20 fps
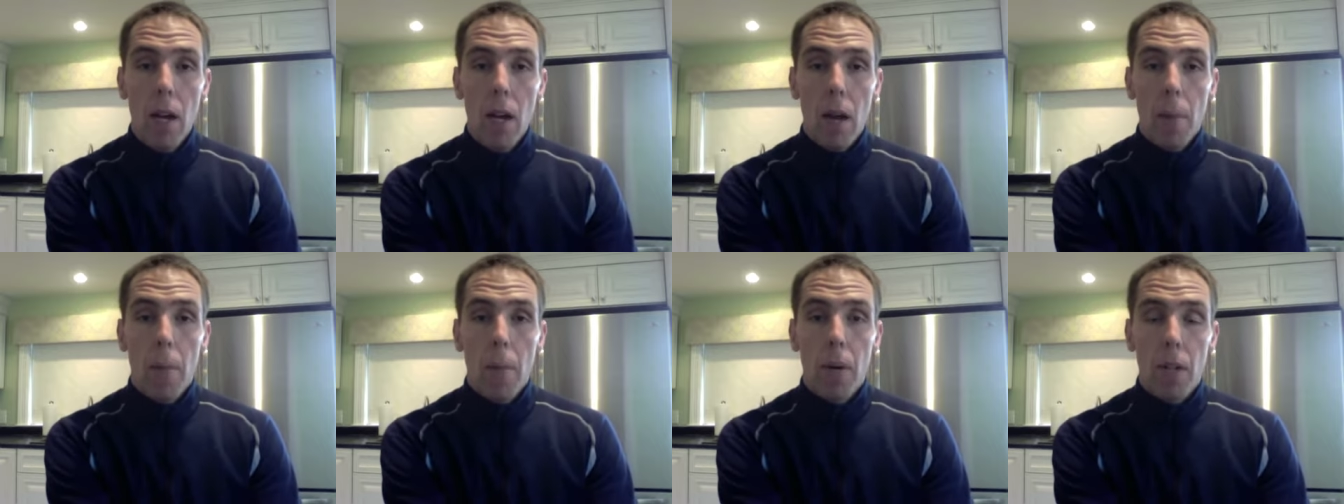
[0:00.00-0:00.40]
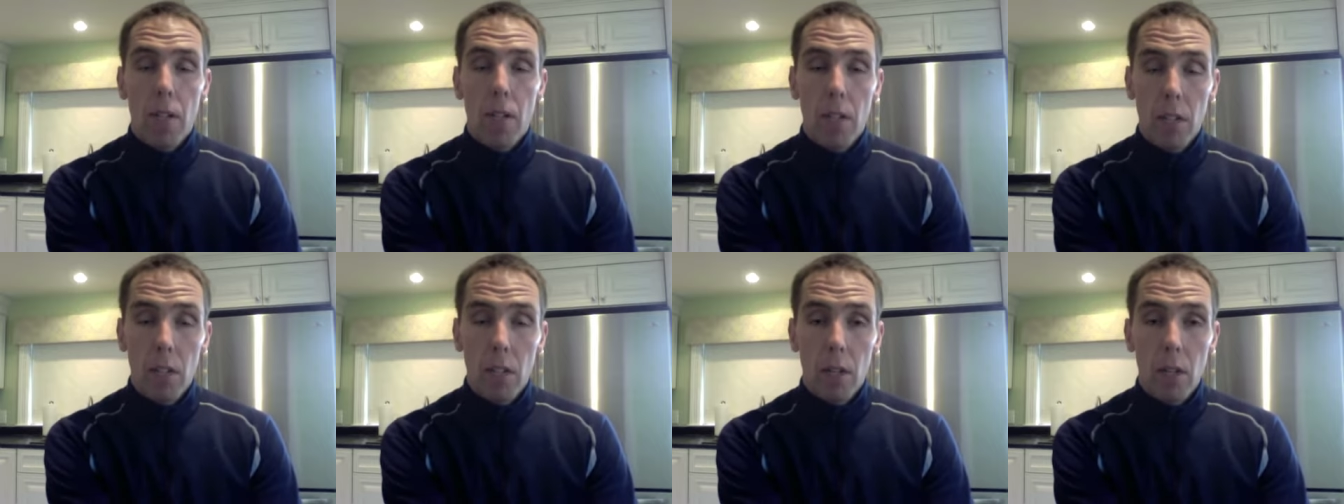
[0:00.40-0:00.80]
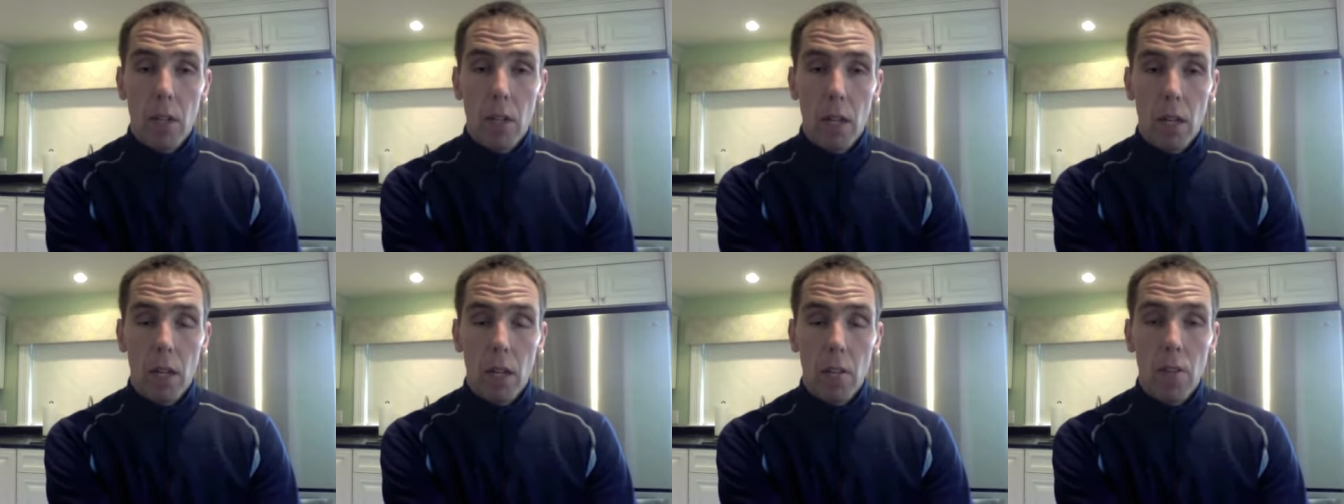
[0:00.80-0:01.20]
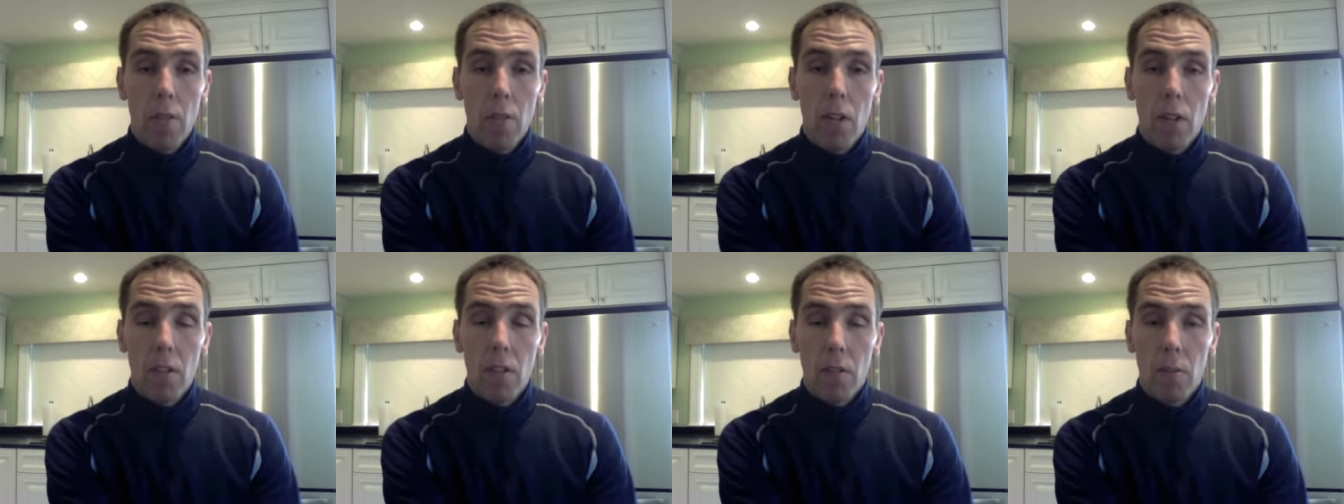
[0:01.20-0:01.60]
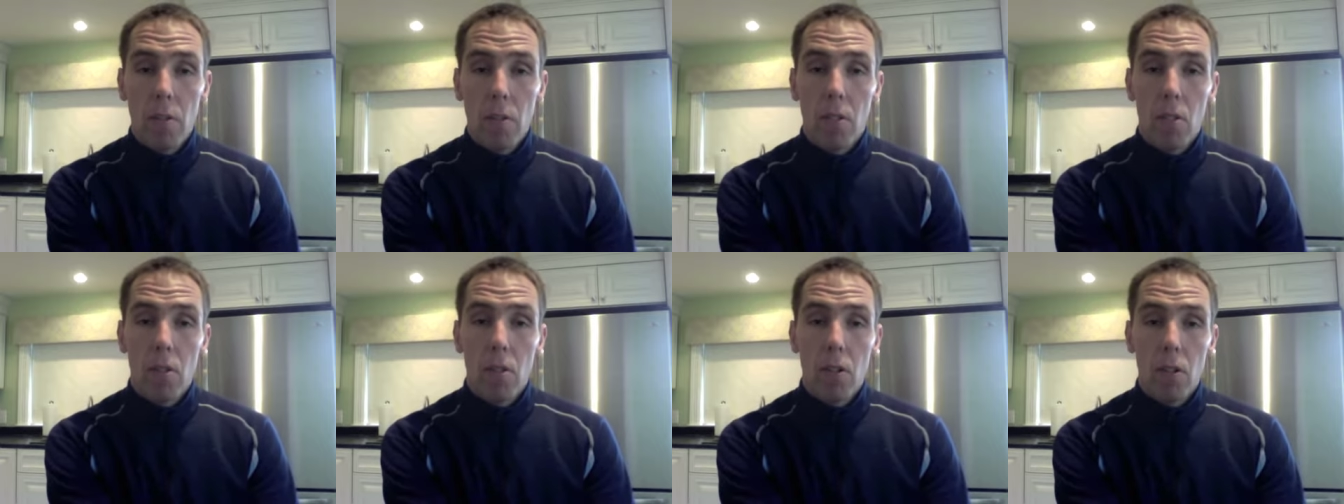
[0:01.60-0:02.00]
But until uh, you've done some
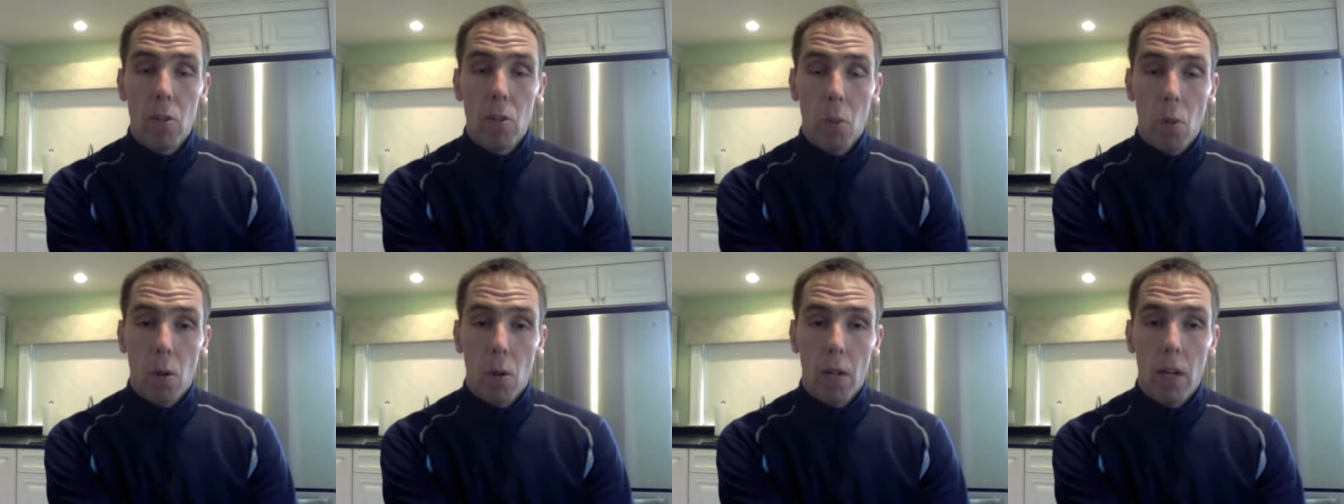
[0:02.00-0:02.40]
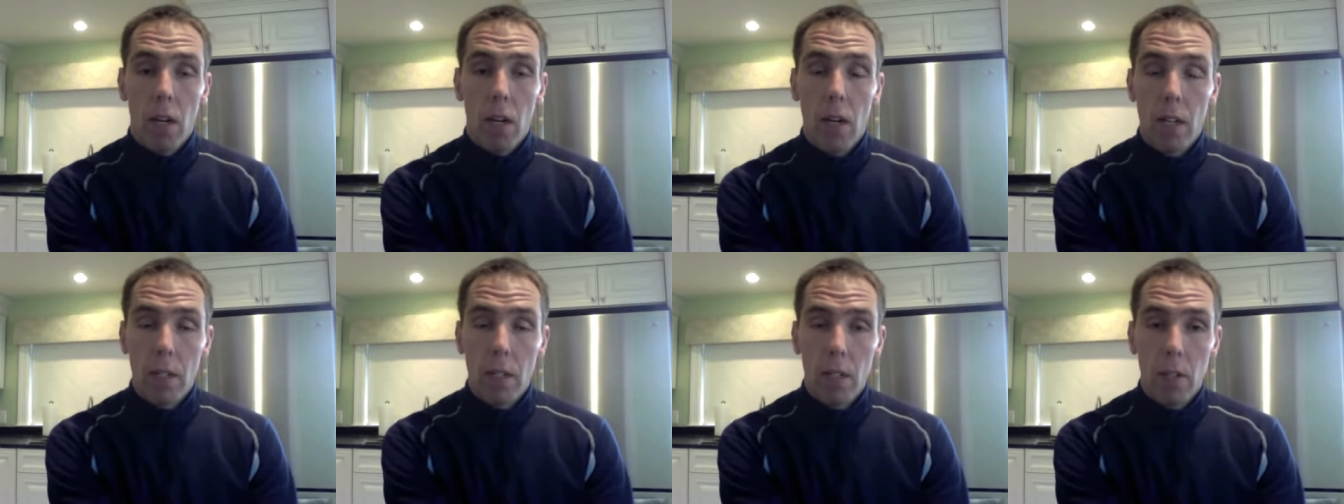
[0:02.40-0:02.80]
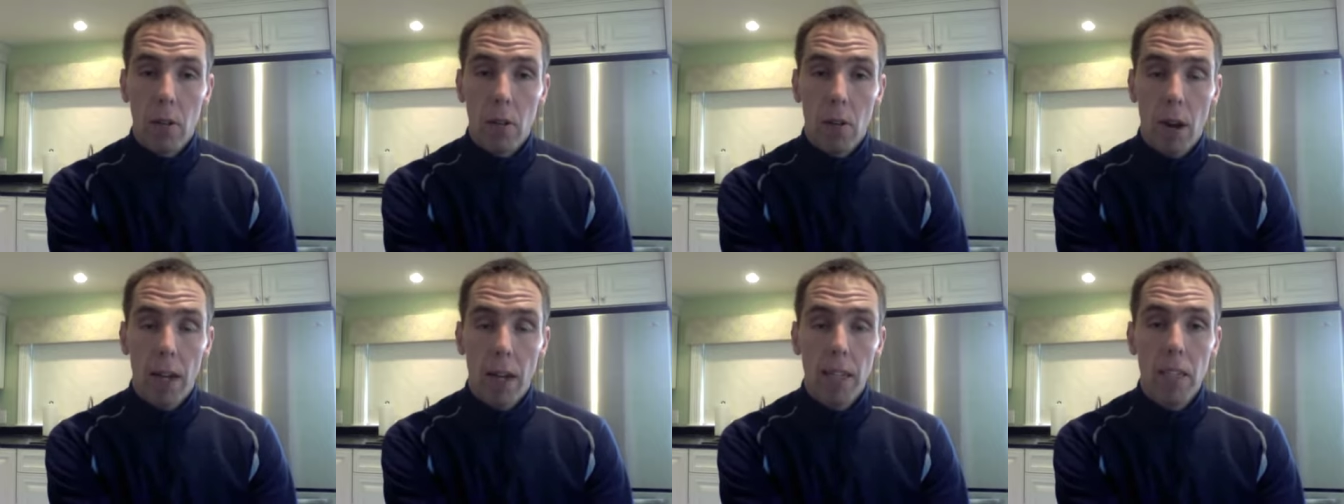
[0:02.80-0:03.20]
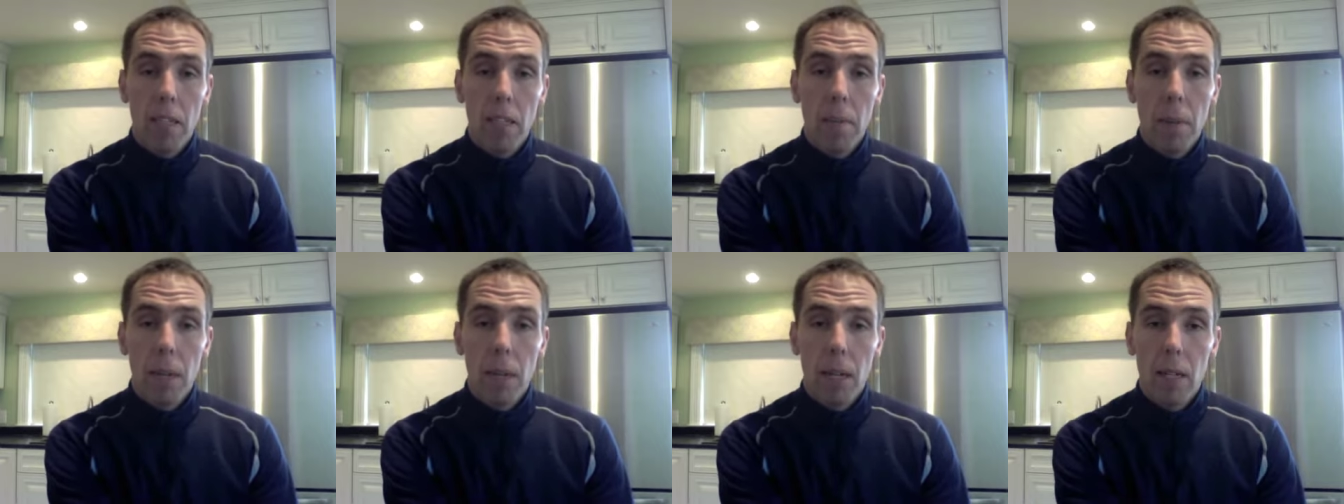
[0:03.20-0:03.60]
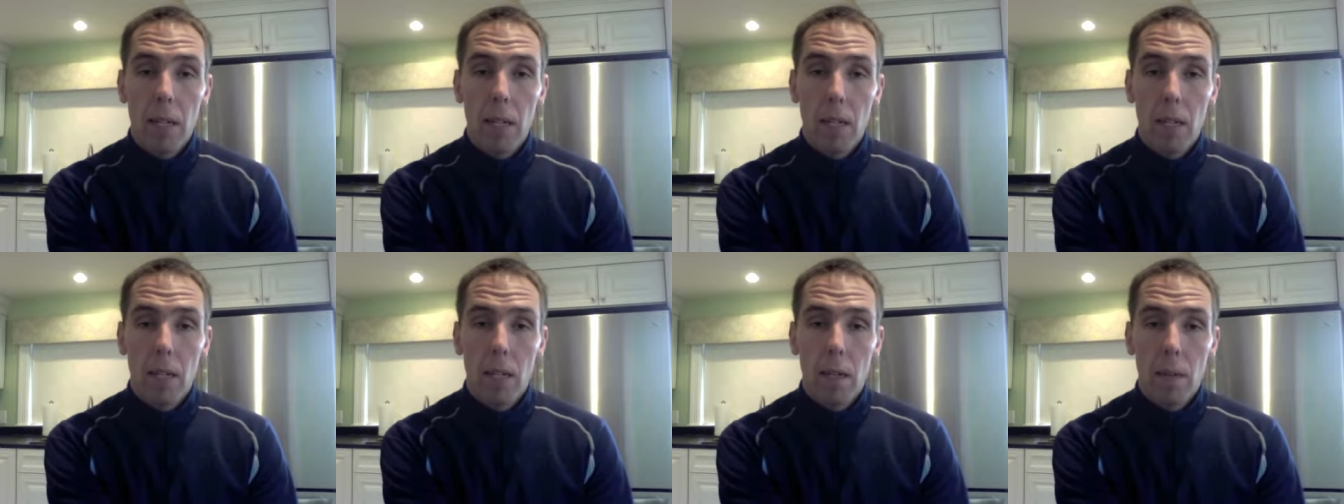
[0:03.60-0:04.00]
serious work on your IT
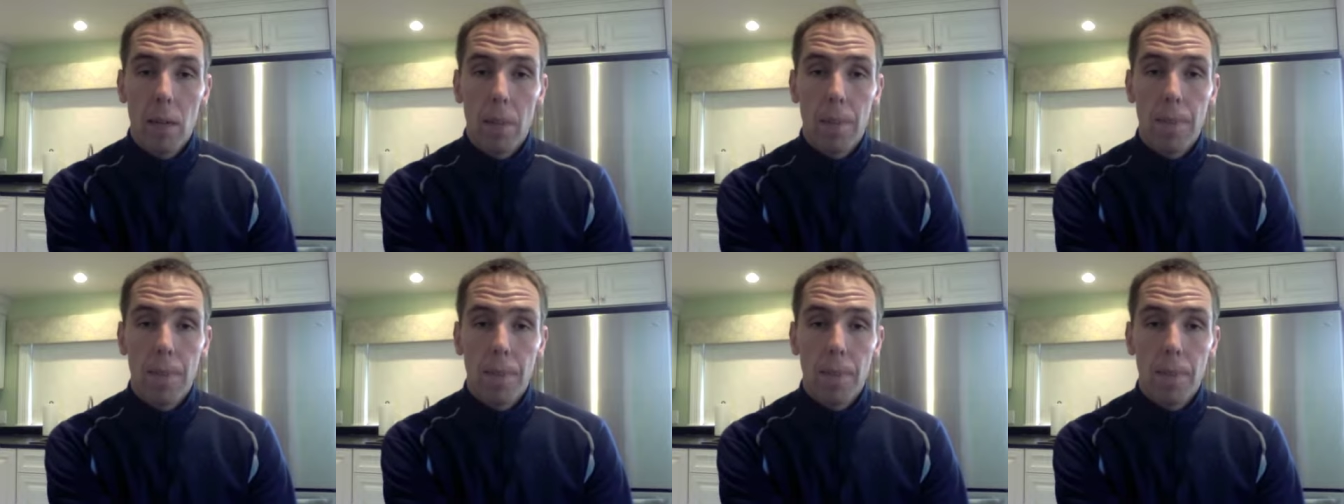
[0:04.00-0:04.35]
band, um,